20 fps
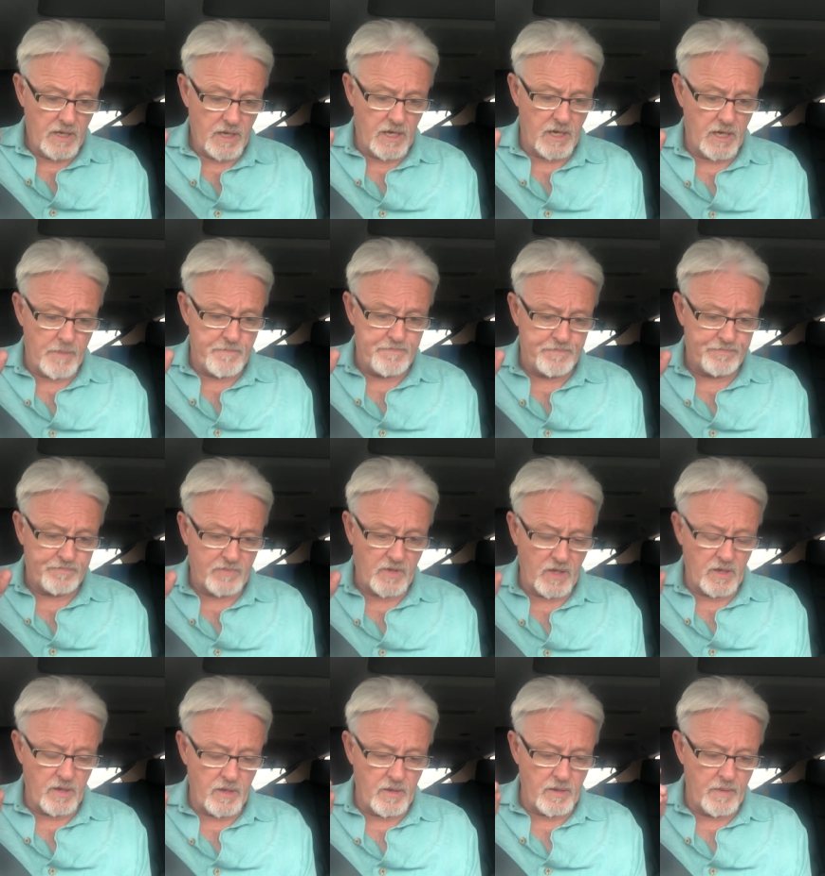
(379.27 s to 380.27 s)

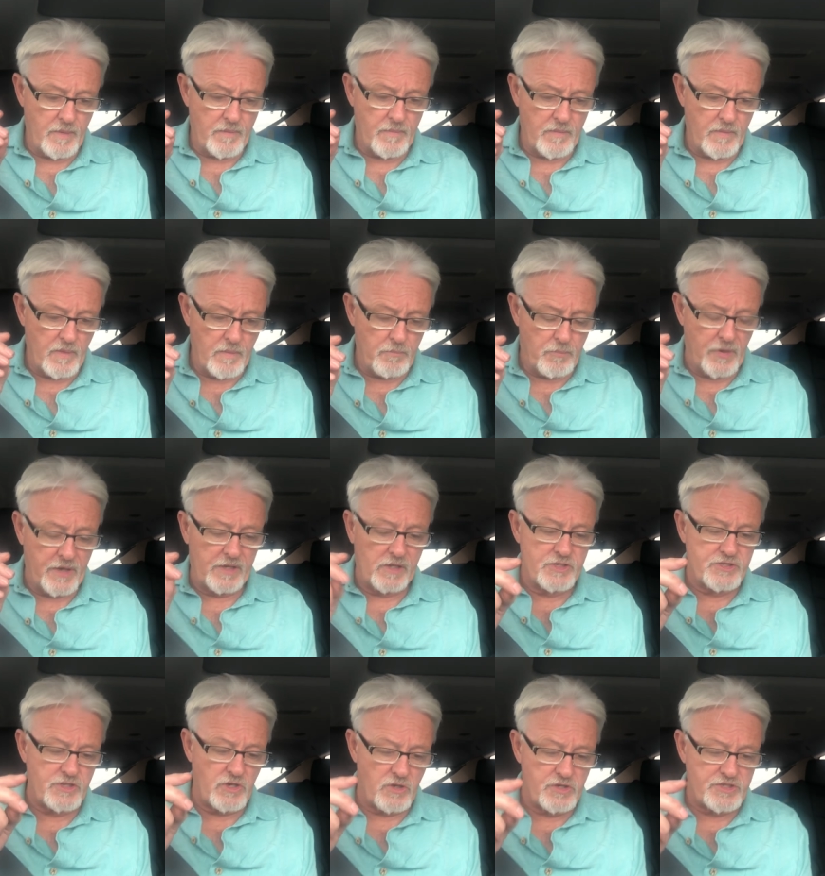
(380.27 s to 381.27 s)
Um,
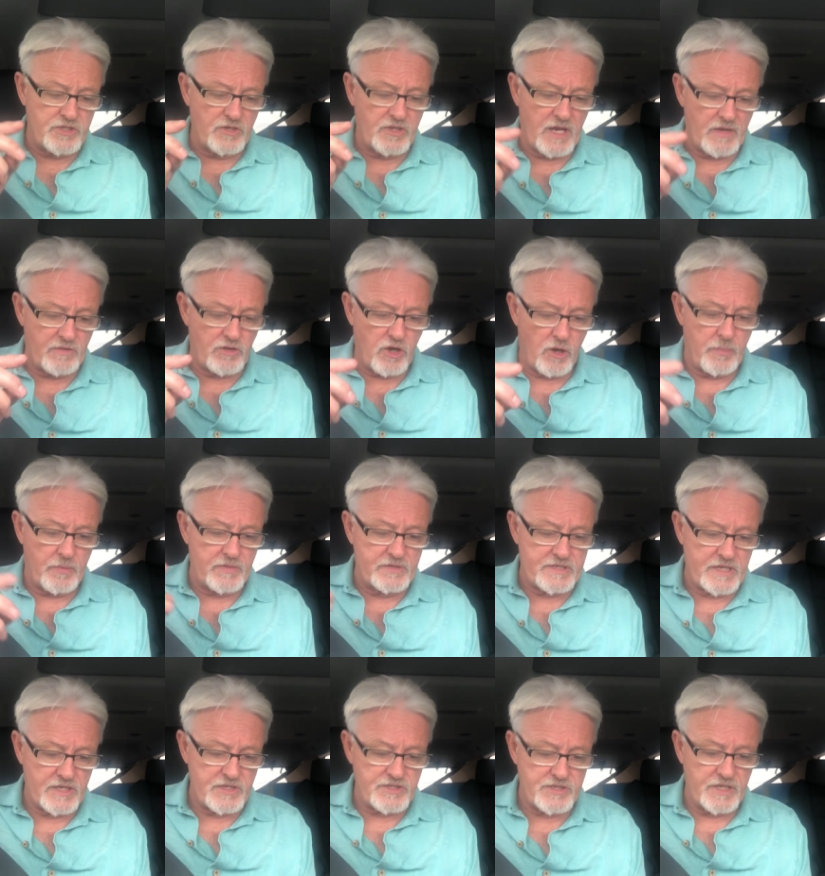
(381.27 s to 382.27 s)
brindle's dogs don't have copy of
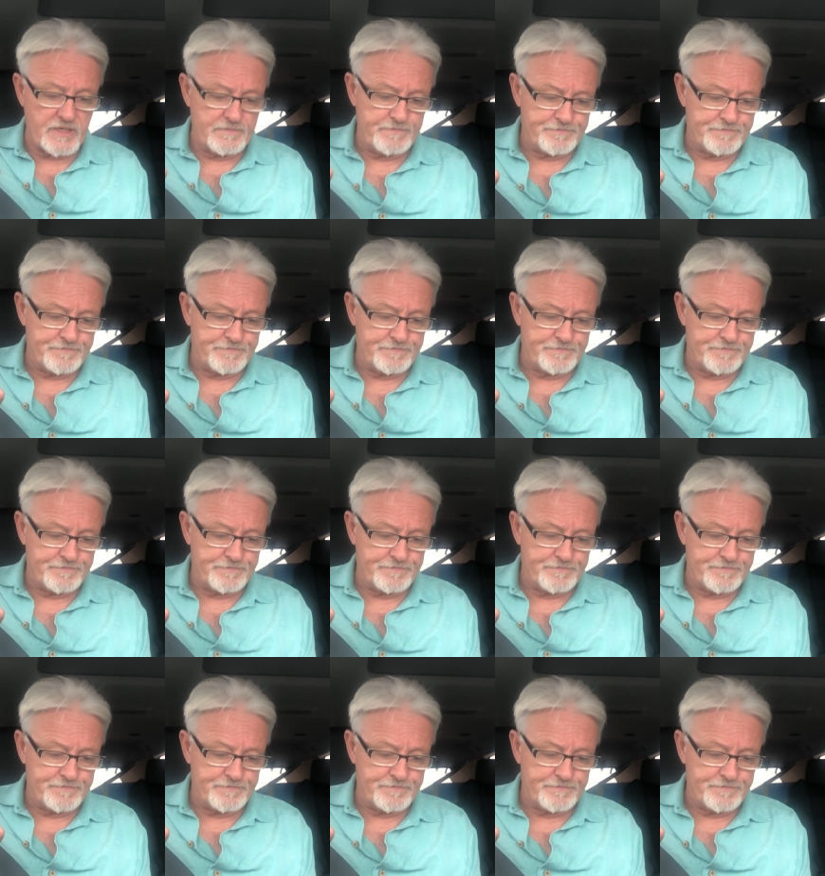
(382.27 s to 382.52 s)
intensity.